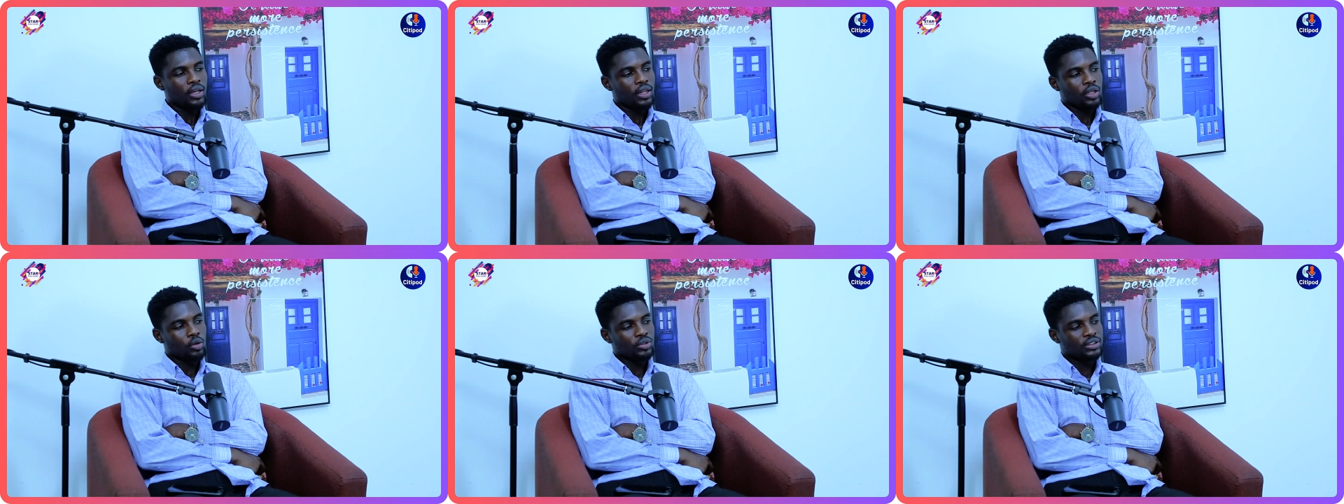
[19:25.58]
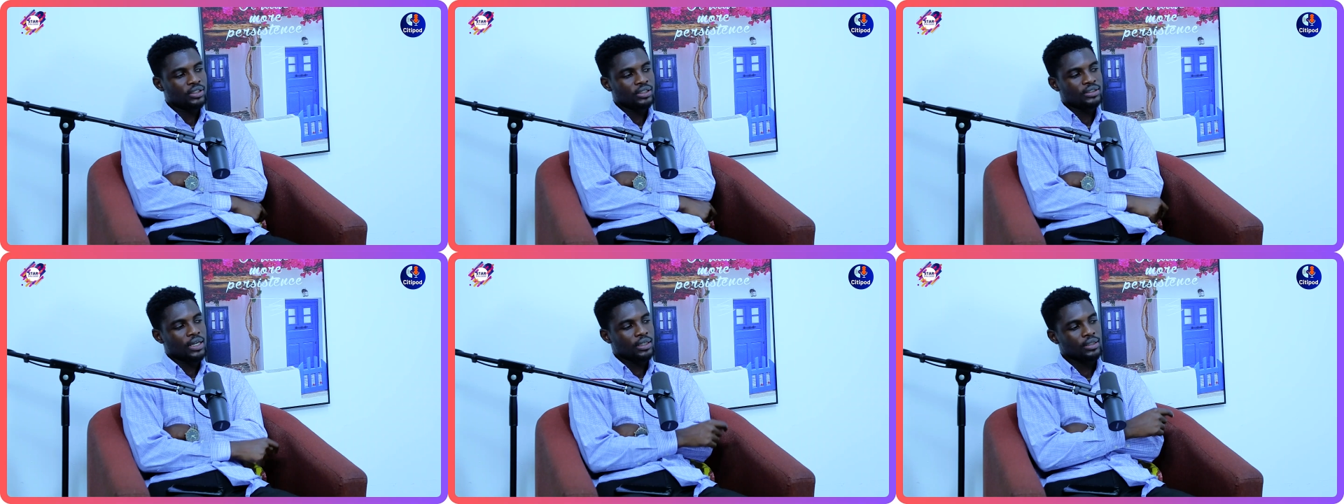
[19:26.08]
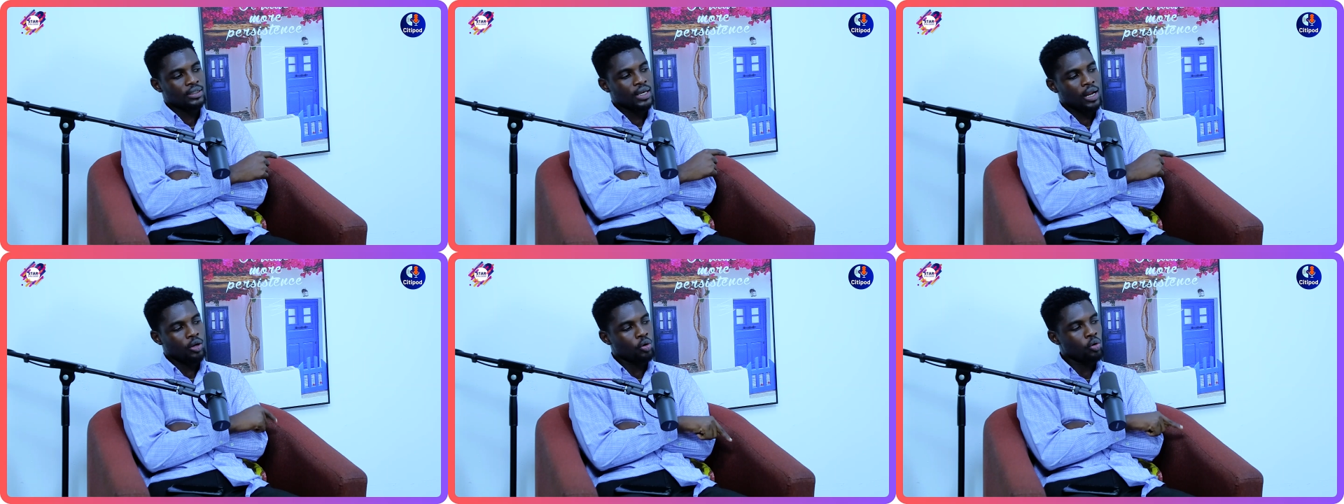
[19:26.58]
thing you will see is that
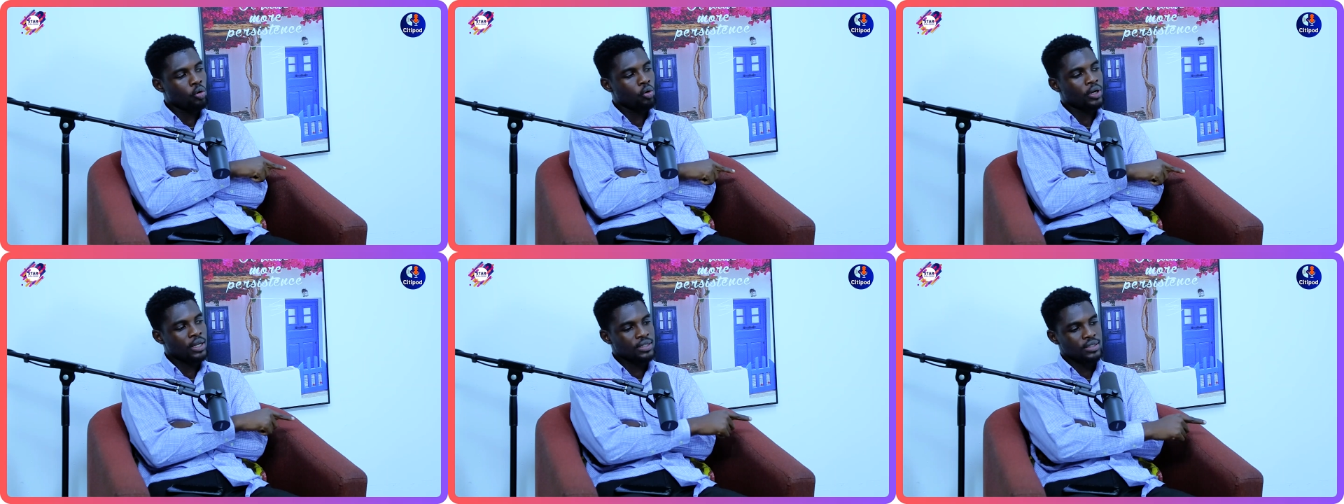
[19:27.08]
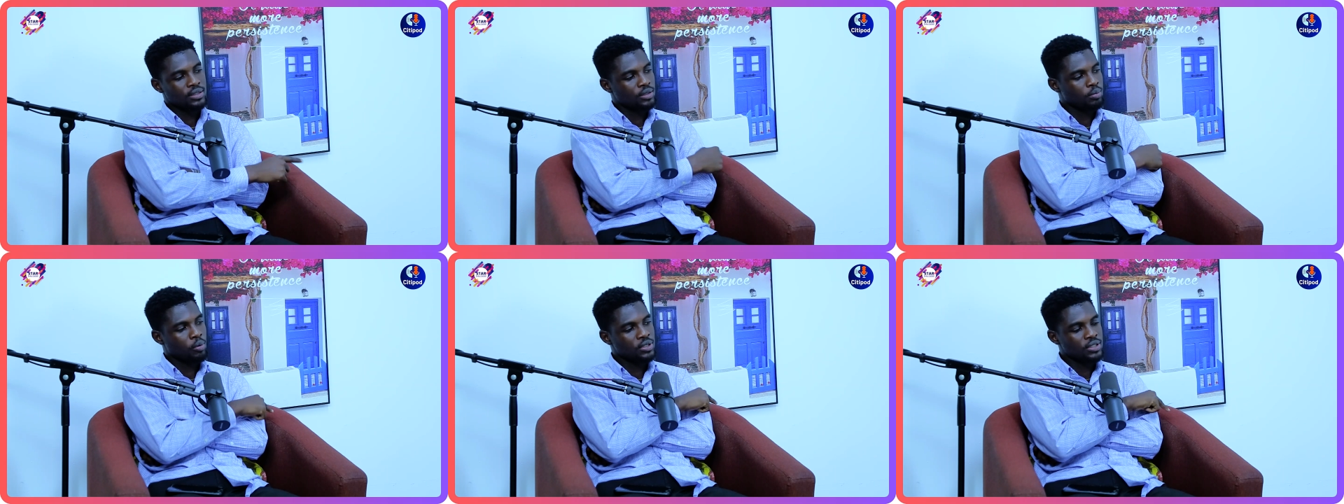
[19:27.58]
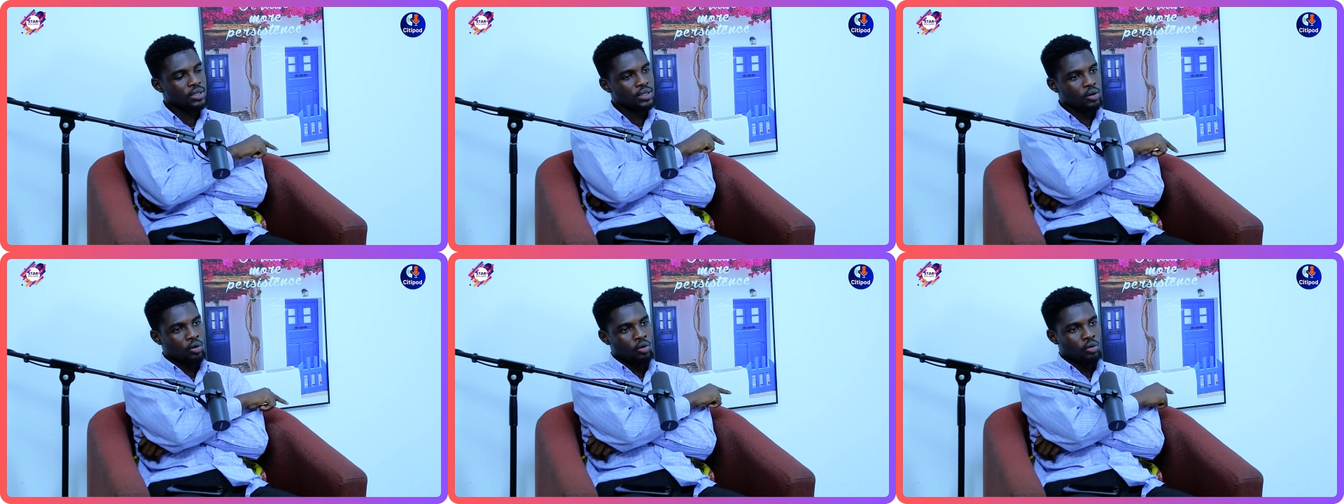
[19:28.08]
their logo that is
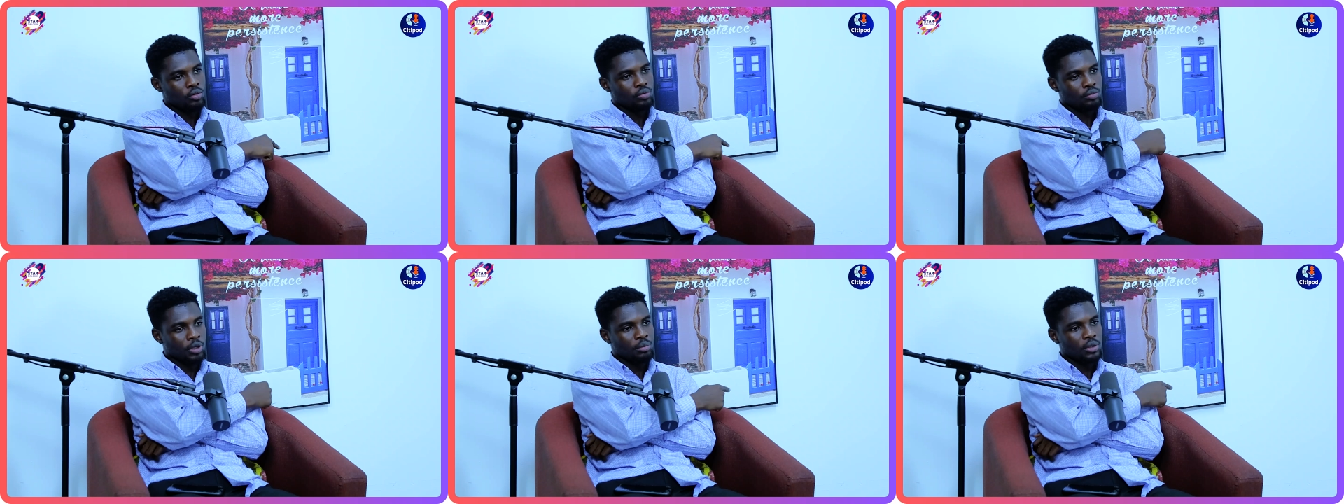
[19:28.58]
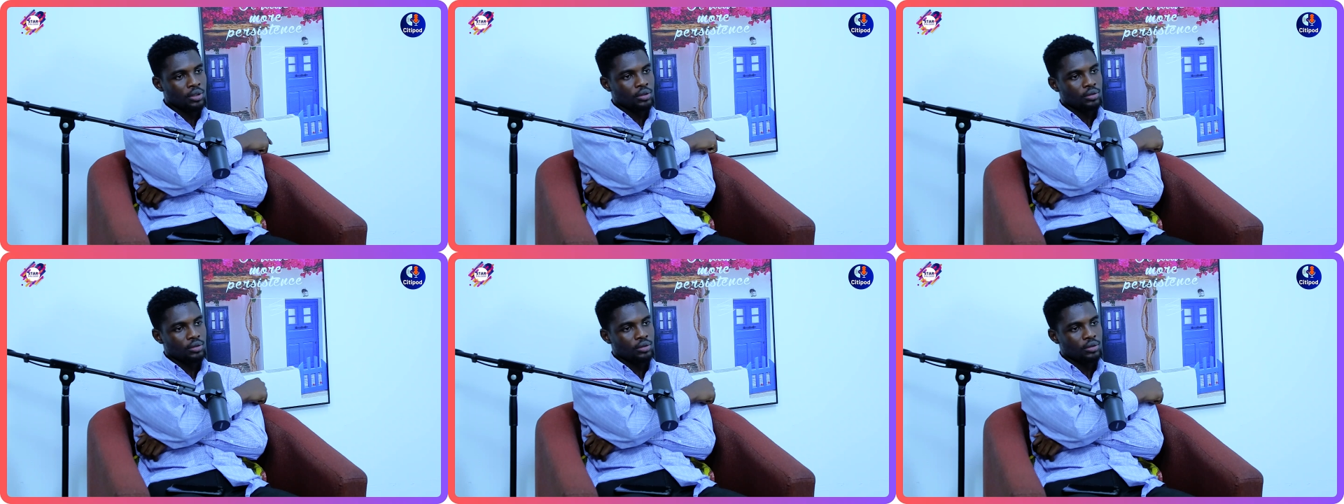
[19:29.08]
sponsored or maybe